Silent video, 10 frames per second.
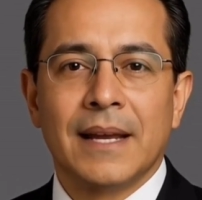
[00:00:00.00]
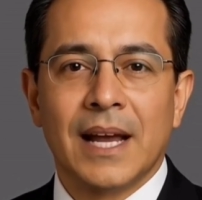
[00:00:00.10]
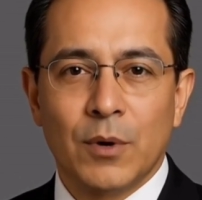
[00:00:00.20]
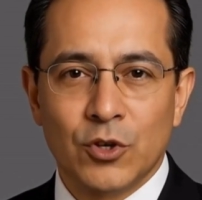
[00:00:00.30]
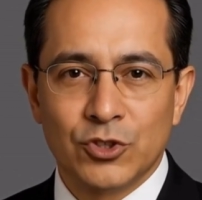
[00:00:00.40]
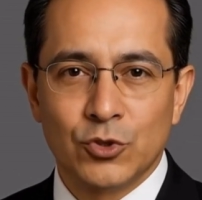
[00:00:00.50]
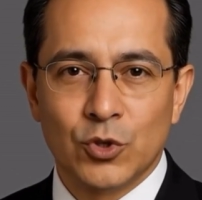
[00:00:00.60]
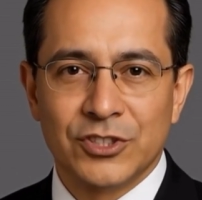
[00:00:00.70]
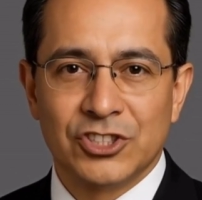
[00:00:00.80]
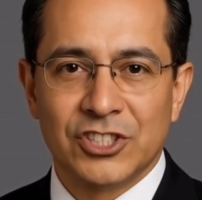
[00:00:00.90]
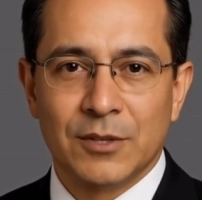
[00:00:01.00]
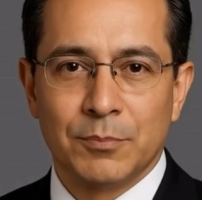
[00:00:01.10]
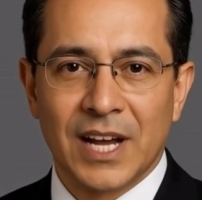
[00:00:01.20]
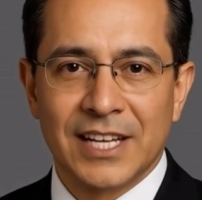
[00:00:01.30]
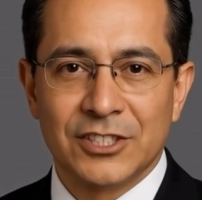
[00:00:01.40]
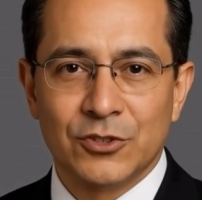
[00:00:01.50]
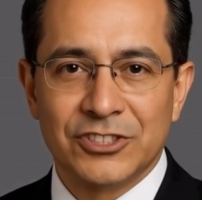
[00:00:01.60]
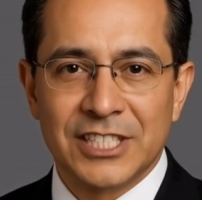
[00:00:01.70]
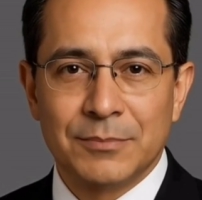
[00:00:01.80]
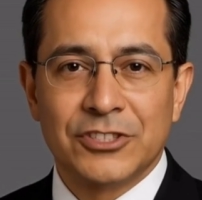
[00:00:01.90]
I'm also going to share practical
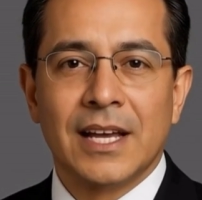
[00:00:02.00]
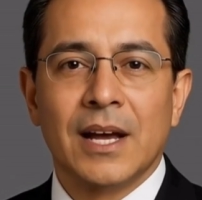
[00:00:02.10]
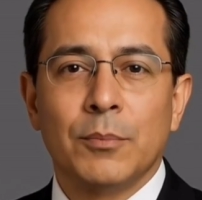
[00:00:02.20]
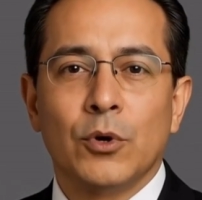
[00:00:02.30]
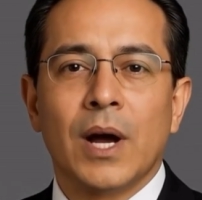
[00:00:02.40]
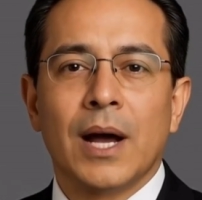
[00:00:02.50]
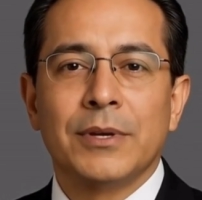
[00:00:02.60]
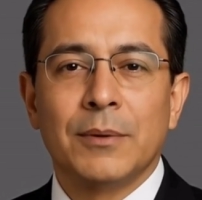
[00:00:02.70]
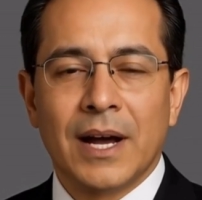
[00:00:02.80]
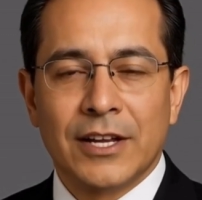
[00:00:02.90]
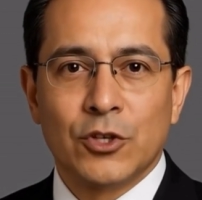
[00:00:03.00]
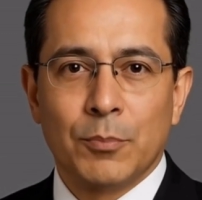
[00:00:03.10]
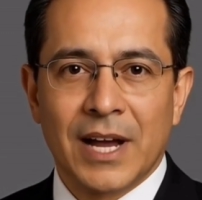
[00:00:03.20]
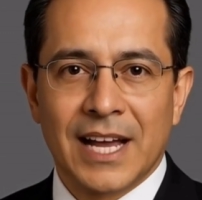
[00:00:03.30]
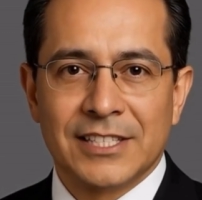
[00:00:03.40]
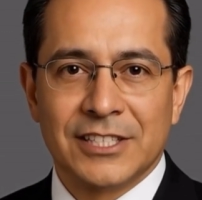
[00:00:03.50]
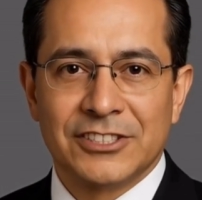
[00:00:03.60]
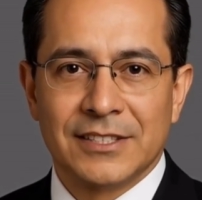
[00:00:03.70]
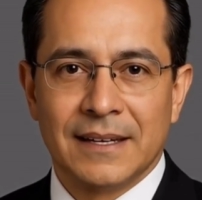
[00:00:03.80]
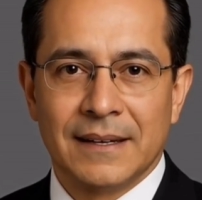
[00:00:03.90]
tips to help you optimize your
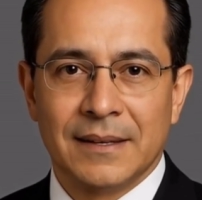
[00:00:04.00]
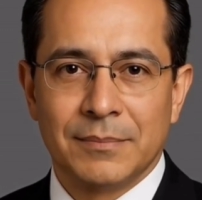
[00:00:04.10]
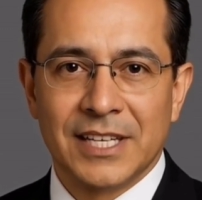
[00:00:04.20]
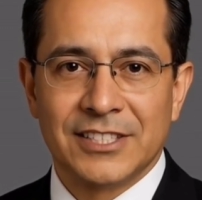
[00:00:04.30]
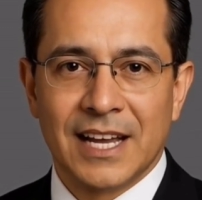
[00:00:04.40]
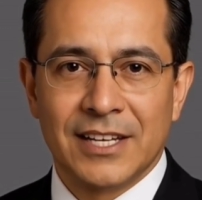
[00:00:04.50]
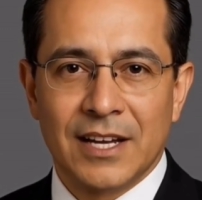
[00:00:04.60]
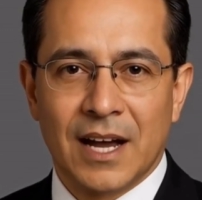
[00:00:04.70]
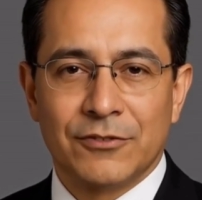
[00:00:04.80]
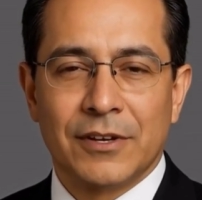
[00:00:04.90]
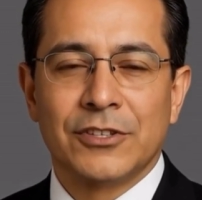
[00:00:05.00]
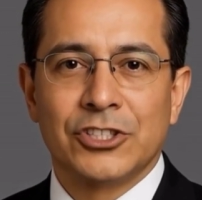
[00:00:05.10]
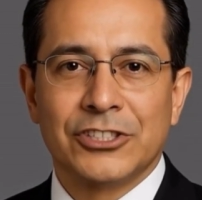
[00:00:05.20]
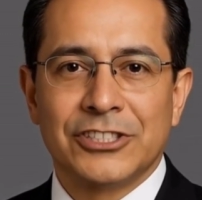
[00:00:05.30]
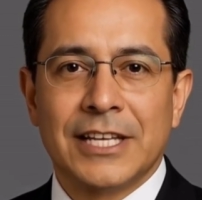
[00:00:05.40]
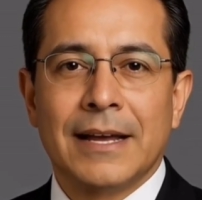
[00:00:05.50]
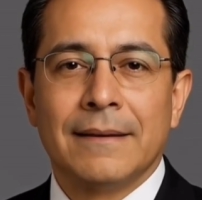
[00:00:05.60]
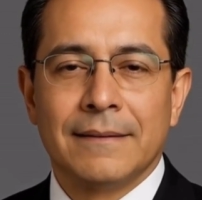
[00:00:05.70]
practice because I love efficiency.